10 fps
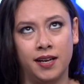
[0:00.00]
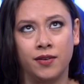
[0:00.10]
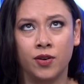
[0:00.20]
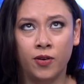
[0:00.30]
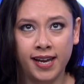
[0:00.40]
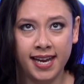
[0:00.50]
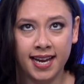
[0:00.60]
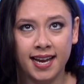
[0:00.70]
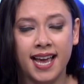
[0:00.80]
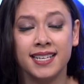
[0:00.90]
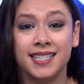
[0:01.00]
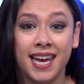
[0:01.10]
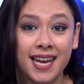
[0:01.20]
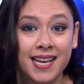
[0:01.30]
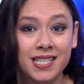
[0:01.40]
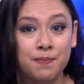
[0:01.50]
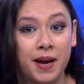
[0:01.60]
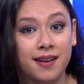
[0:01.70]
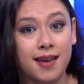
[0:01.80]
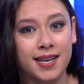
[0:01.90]
annoying and tedious,
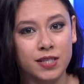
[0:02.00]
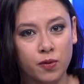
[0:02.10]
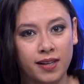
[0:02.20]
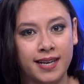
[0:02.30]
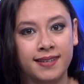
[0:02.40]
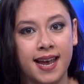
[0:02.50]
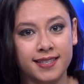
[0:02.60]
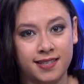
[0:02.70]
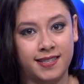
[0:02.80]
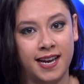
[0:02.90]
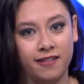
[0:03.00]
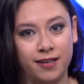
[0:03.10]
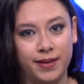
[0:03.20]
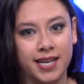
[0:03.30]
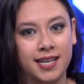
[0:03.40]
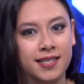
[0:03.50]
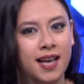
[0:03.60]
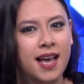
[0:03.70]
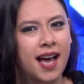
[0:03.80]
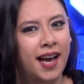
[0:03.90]
but it is really necessary because
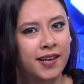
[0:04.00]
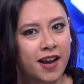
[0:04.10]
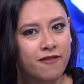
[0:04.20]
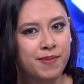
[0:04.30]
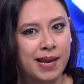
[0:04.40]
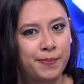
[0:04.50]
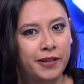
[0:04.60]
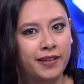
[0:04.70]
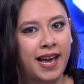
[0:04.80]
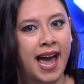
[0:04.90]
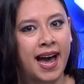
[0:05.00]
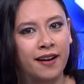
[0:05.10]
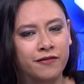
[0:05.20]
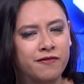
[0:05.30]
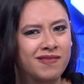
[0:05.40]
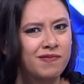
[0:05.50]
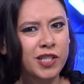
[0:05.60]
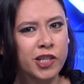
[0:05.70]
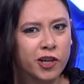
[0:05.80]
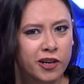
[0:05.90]
enough people have
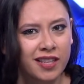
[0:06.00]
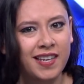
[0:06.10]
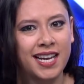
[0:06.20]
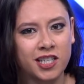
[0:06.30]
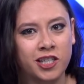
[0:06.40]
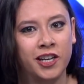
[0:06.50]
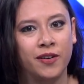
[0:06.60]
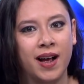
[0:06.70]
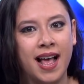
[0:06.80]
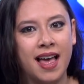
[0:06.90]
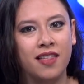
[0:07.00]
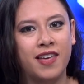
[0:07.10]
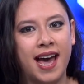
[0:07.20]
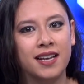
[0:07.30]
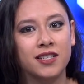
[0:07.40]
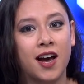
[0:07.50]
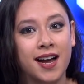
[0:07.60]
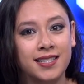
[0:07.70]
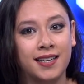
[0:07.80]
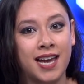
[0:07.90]
skirted the issue that
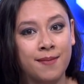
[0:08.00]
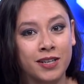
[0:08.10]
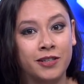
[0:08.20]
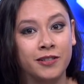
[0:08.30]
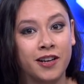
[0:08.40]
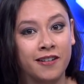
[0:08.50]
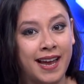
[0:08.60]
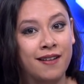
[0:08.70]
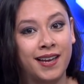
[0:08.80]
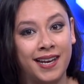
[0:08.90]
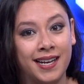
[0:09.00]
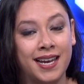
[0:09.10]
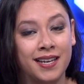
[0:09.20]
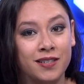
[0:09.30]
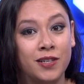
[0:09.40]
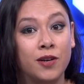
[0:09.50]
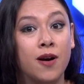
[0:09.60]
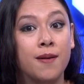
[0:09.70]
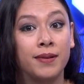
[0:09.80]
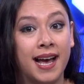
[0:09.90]
toxic chemicals are now getting into
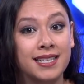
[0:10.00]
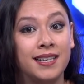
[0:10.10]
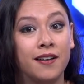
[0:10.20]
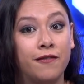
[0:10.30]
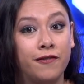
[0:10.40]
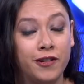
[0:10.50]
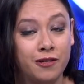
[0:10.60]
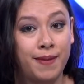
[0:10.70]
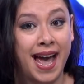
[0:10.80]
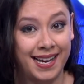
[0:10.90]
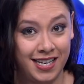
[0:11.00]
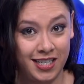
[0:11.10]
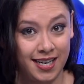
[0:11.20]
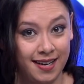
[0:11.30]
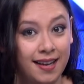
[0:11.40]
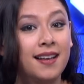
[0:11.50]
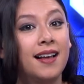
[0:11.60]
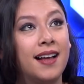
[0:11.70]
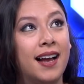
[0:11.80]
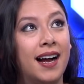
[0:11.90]
plastic food packaging.
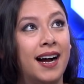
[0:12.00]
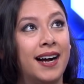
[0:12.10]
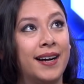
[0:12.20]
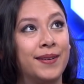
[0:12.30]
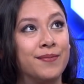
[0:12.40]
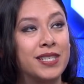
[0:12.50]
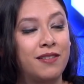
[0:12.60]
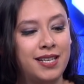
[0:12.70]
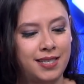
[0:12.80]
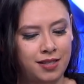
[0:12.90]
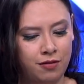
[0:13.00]
Um, so, this is